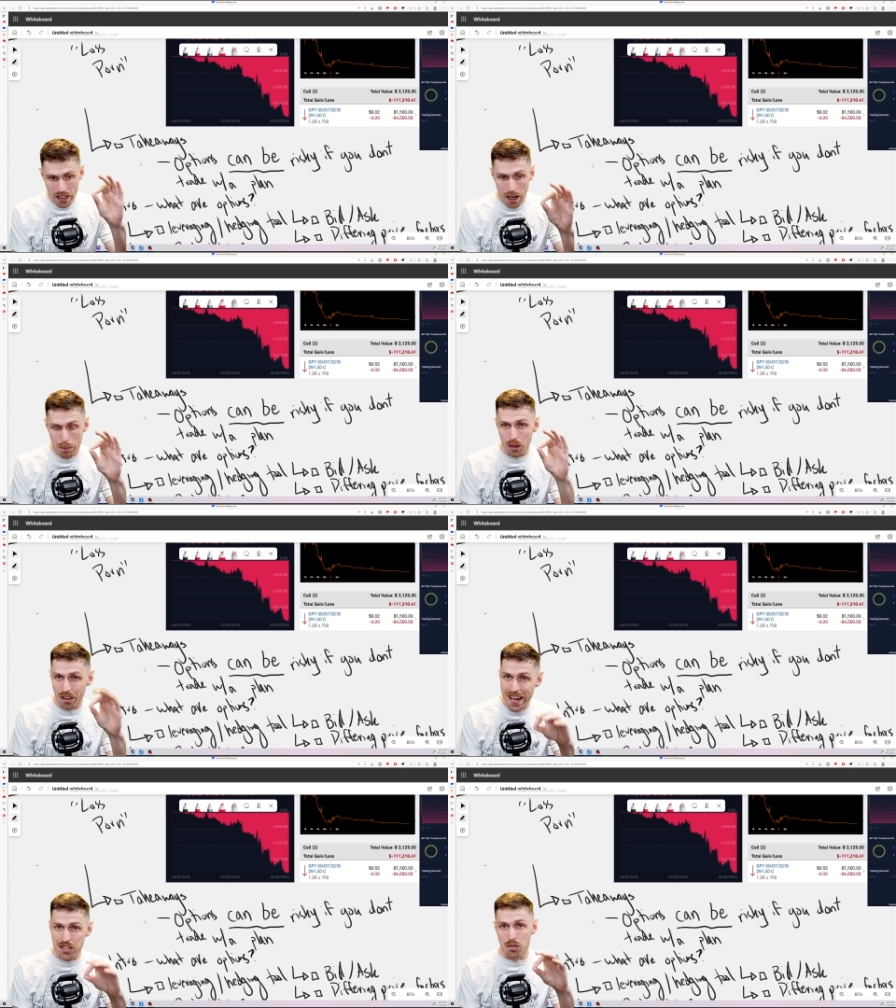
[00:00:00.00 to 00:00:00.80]
up
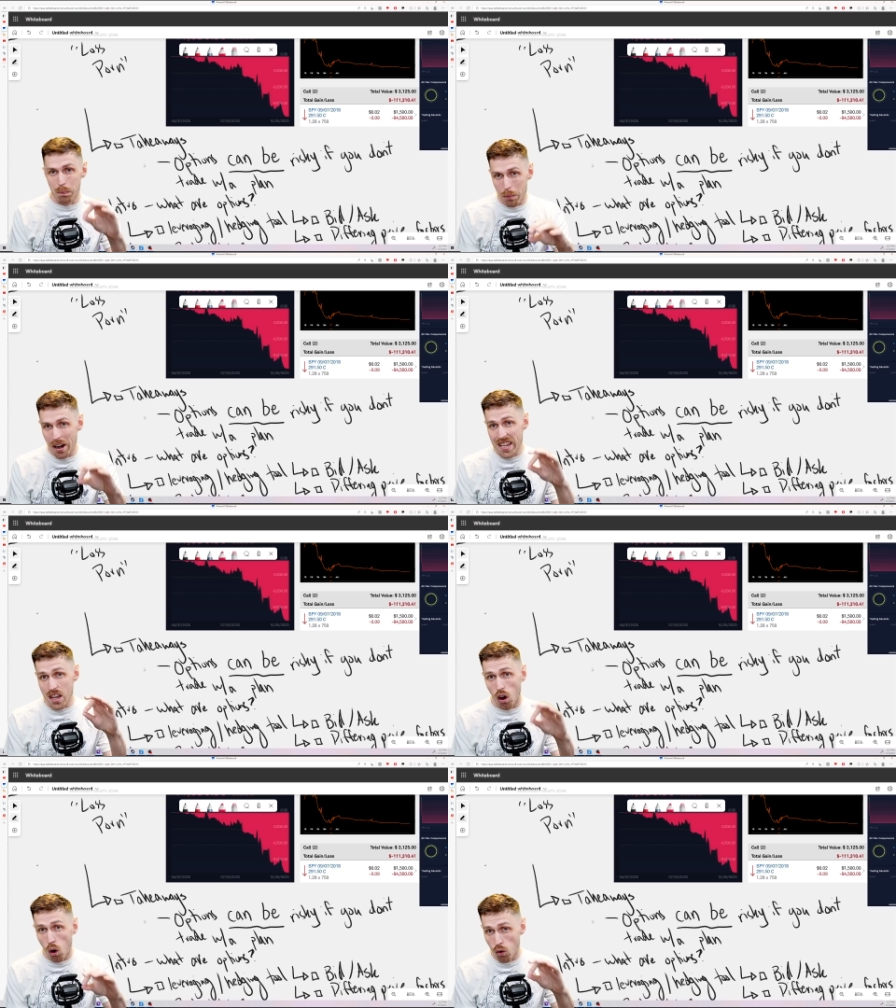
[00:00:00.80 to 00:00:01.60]
less
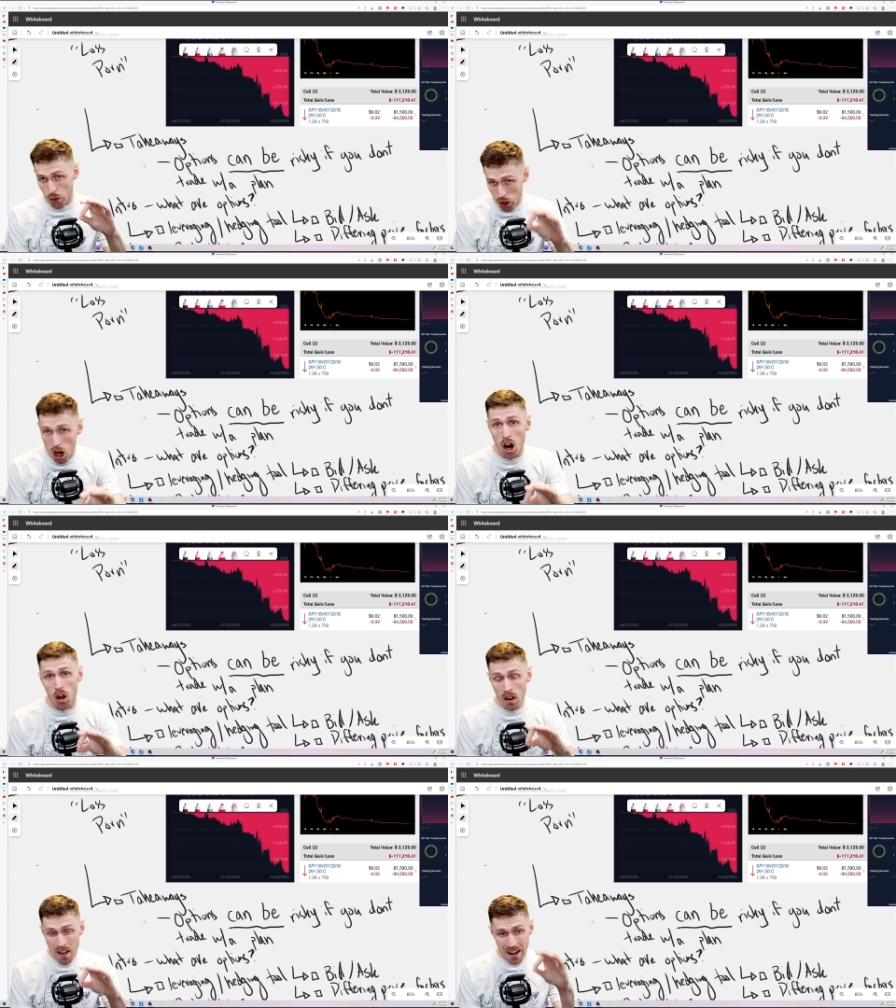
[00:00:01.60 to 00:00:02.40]
money
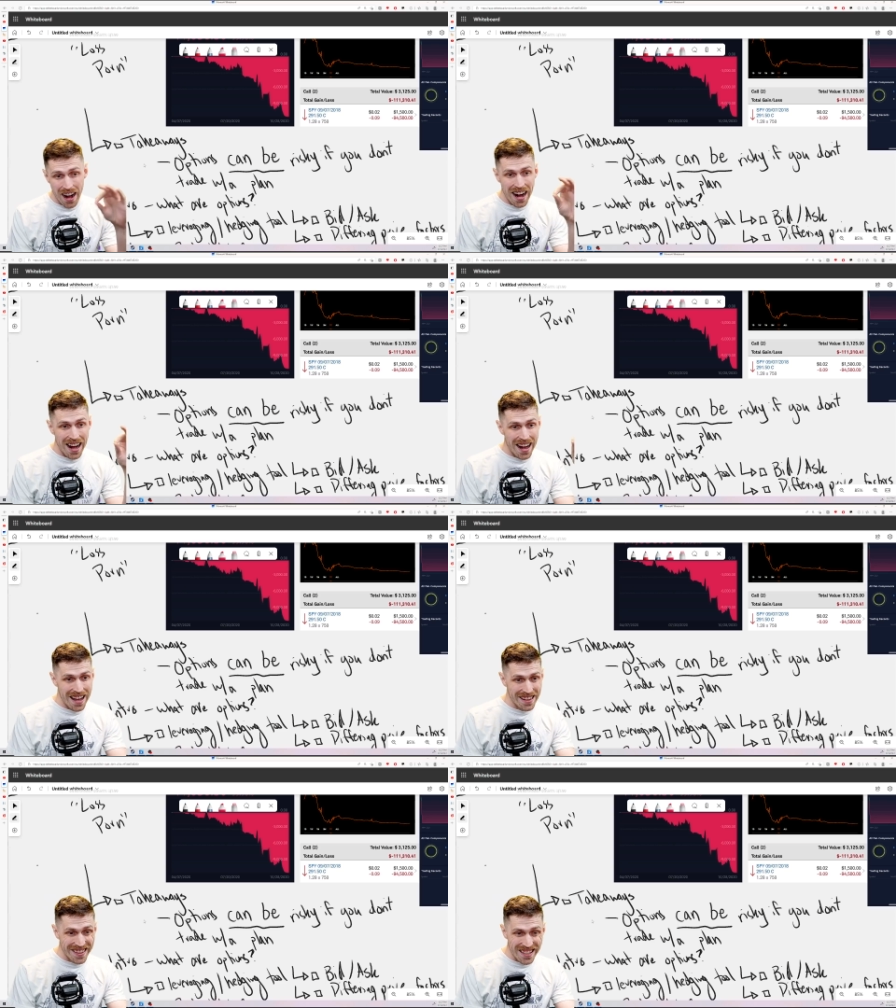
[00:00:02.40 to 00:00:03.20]
overall
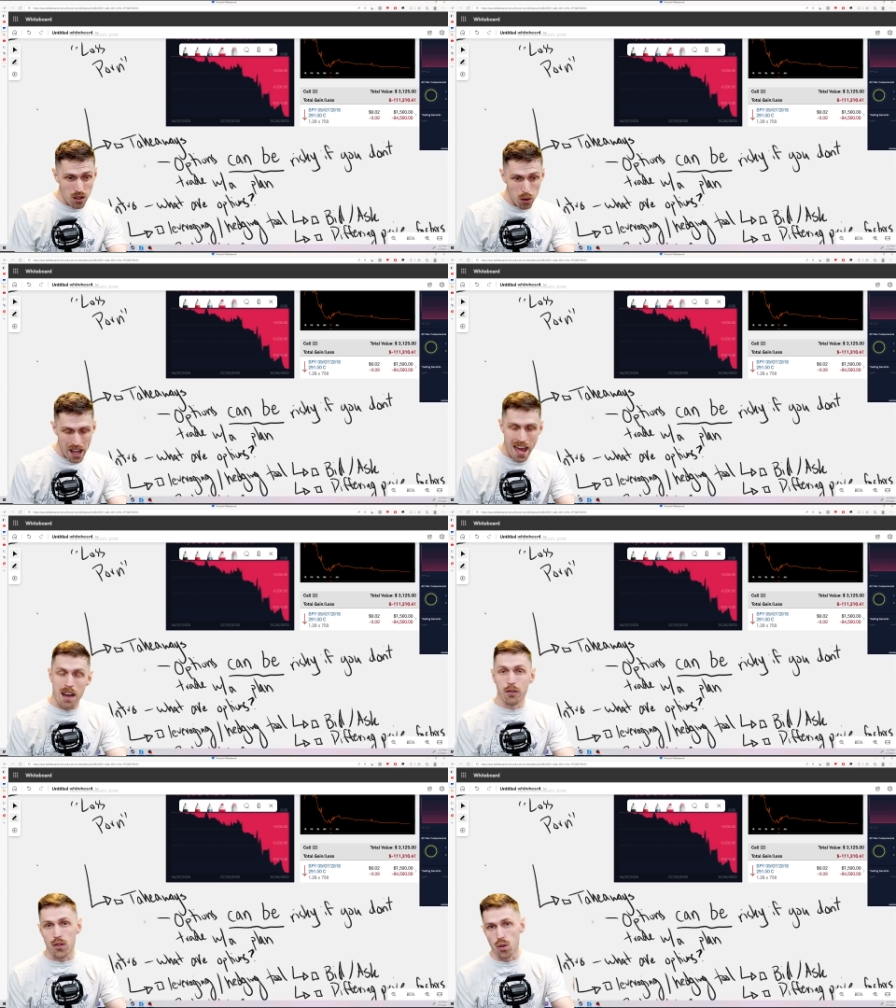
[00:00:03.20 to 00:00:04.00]
than you would
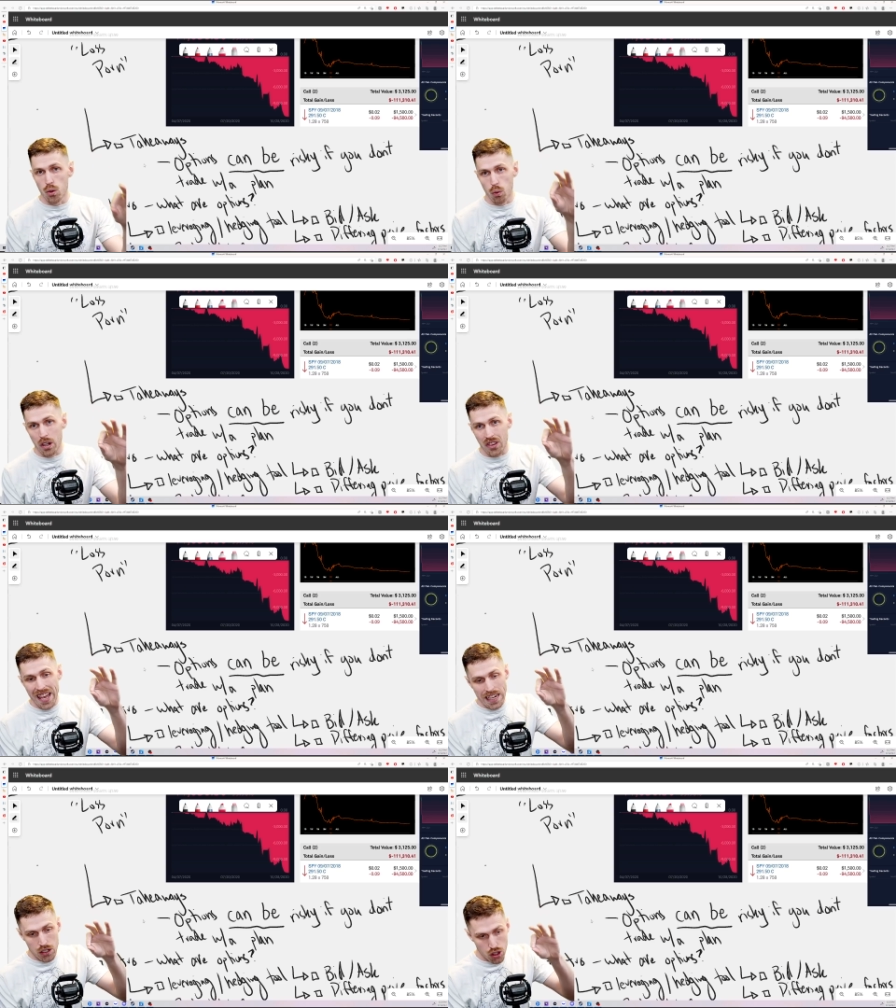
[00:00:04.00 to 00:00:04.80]
have to with
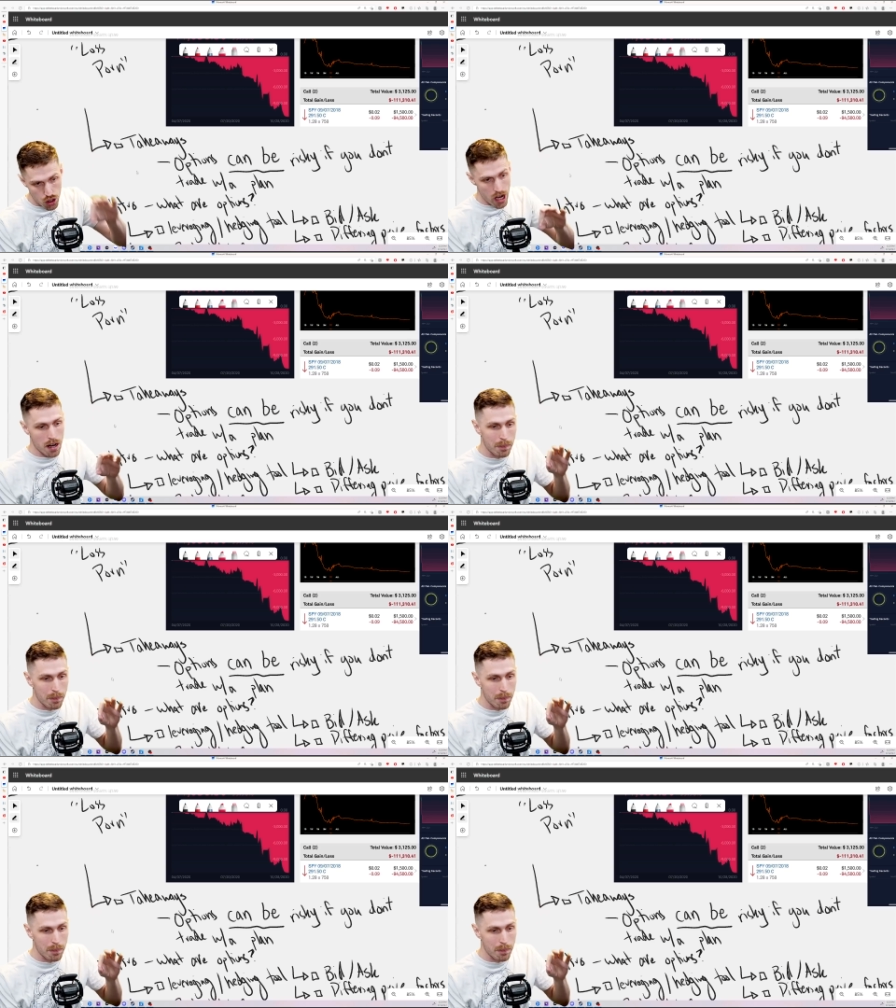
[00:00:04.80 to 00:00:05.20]
a share.